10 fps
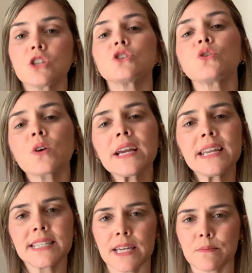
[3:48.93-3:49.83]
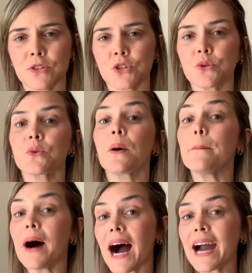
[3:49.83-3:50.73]
DeLorean attempts to
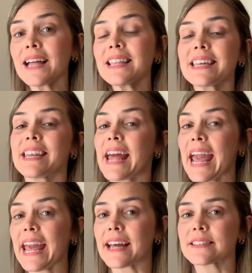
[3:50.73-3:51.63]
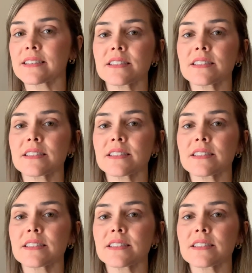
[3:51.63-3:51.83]
compile and enhance